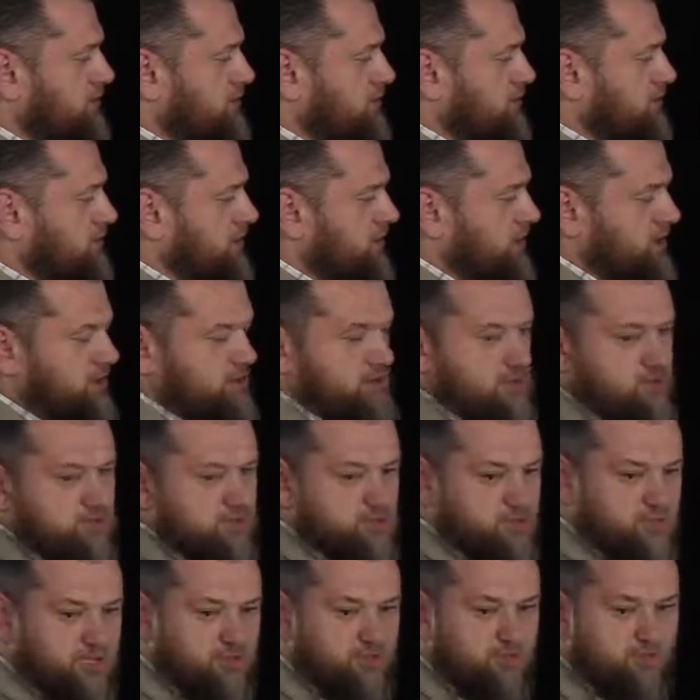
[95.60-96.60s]
okay,
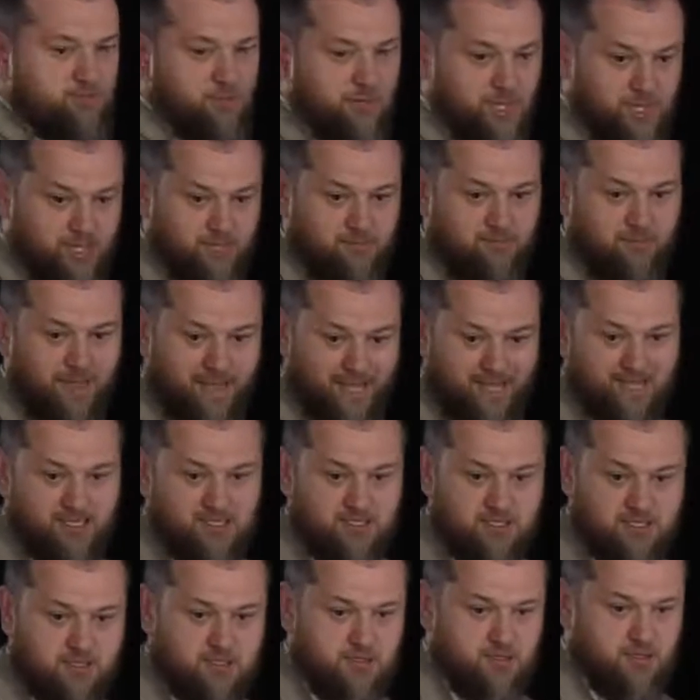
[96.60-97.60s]
so they would buy,
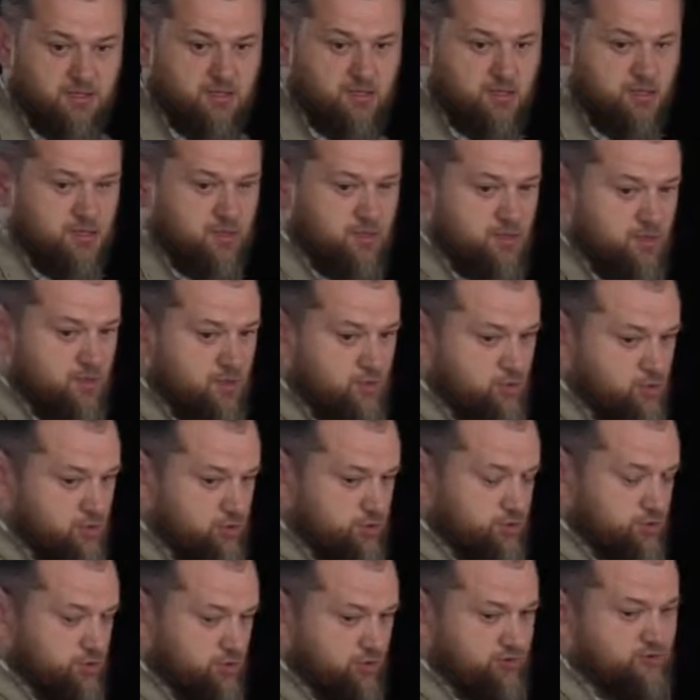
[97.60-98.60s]
banks
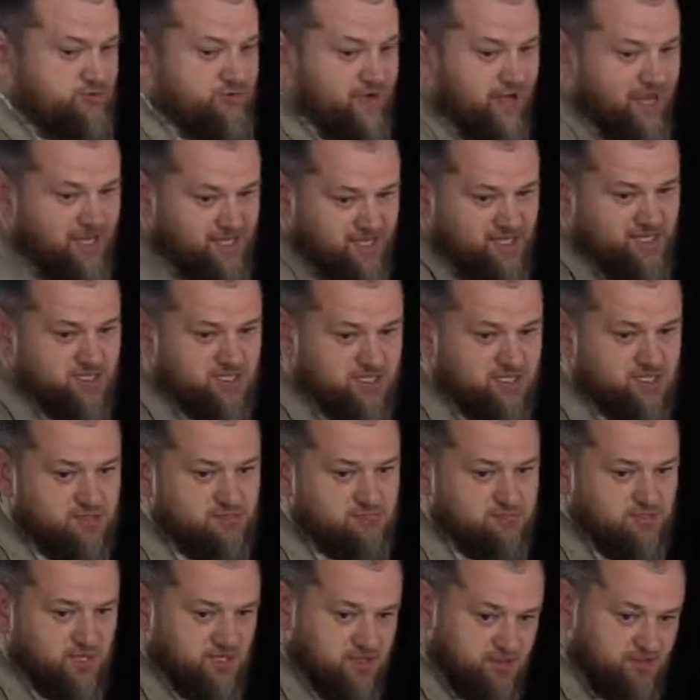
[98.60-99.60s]
would sort of finance,
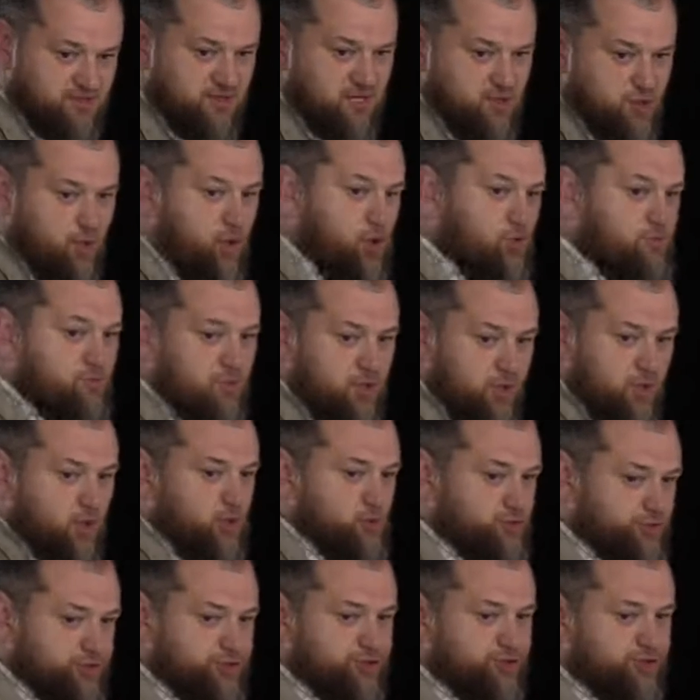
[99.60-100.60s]
they give a home
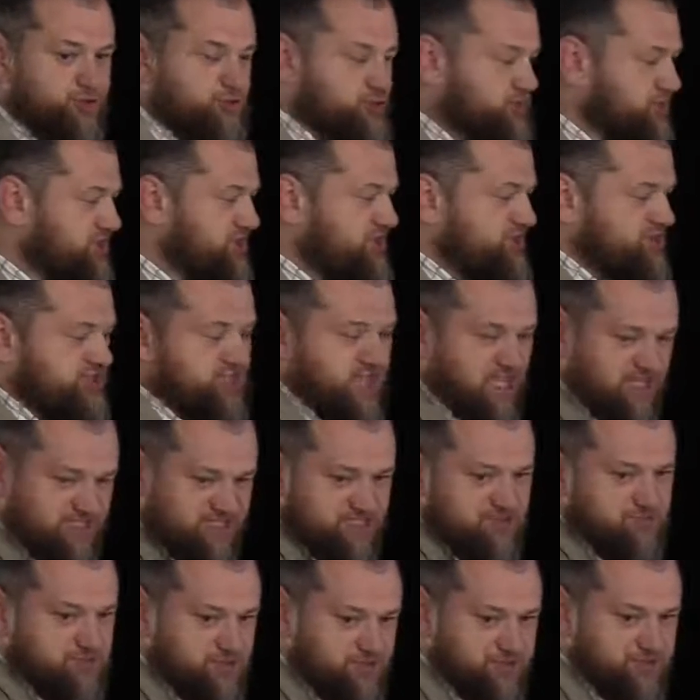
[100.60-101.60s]
loans to these
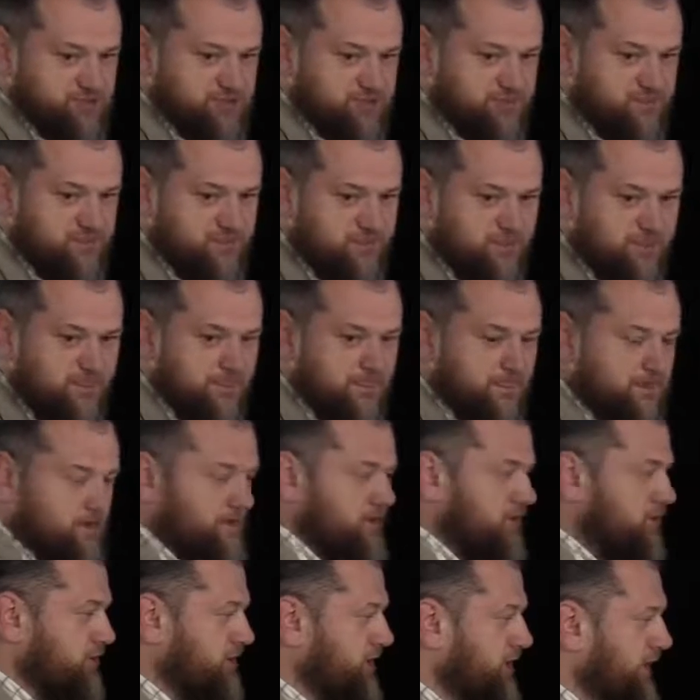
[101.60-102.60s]
customers,
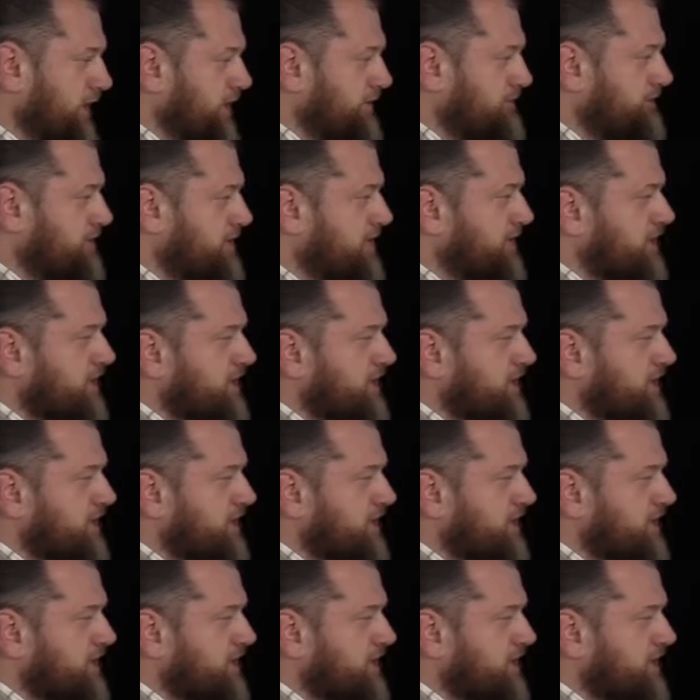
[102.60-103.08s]
okay.